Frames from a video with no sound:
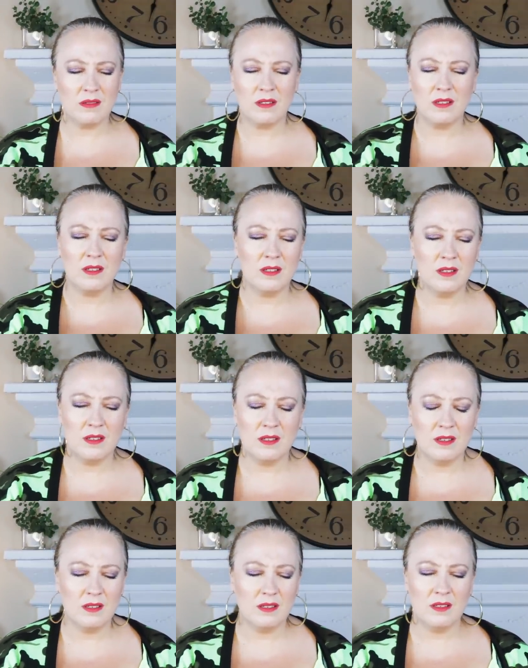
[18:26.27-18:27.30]

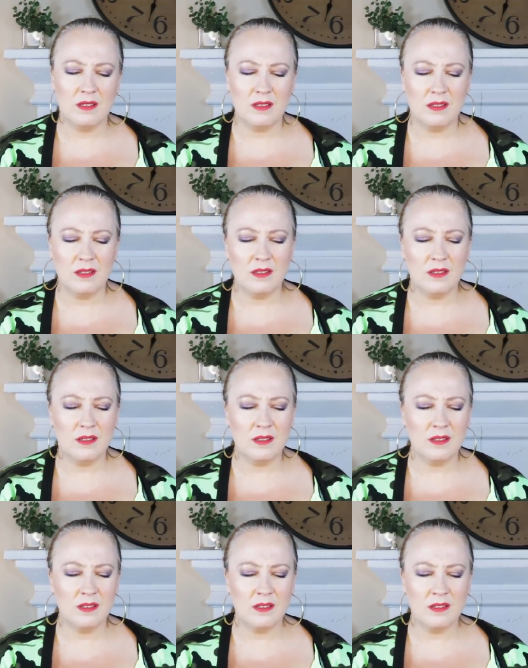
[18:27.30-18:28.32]

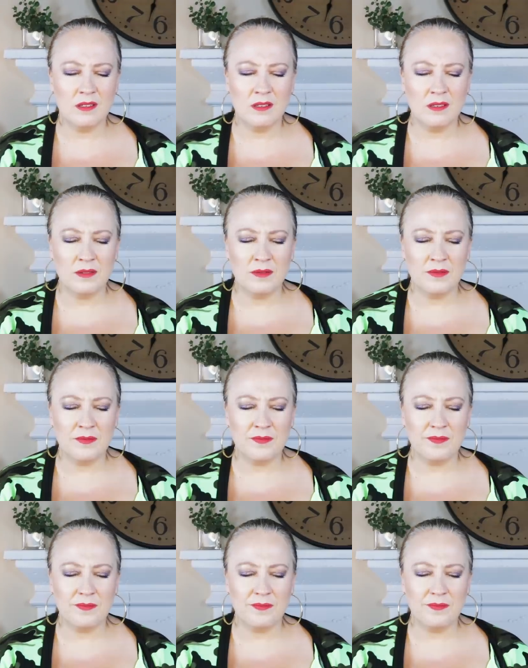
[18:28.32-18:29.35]

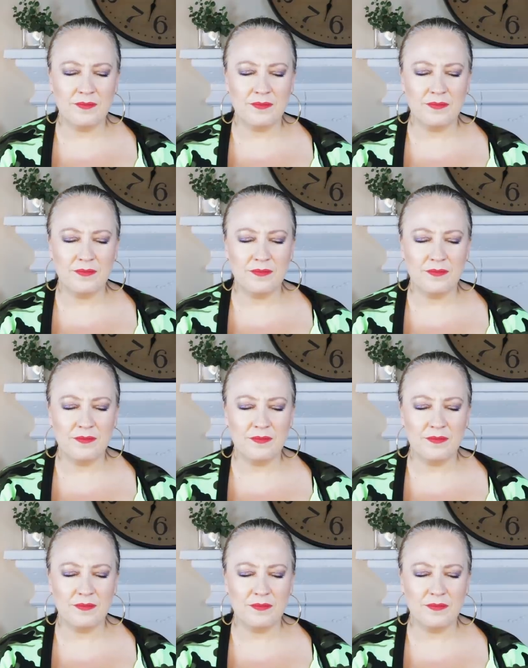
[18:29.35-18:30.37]

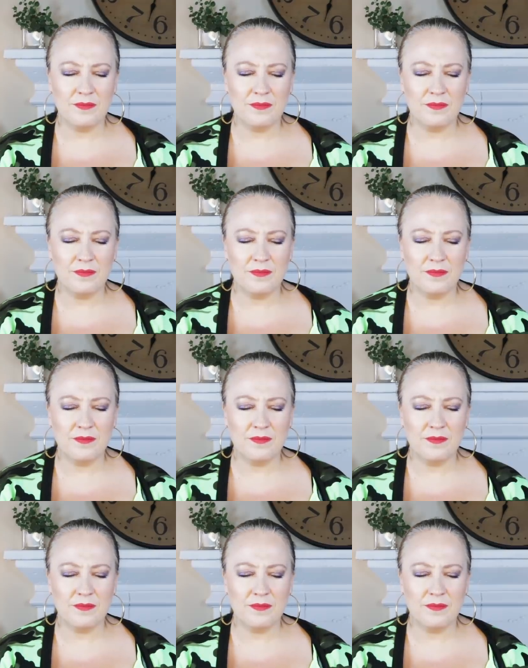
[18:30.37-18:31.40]

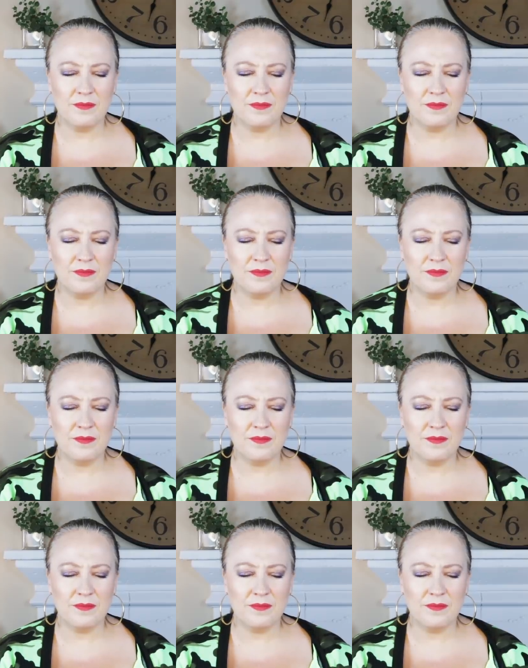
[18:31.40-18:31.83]
(no one is talking)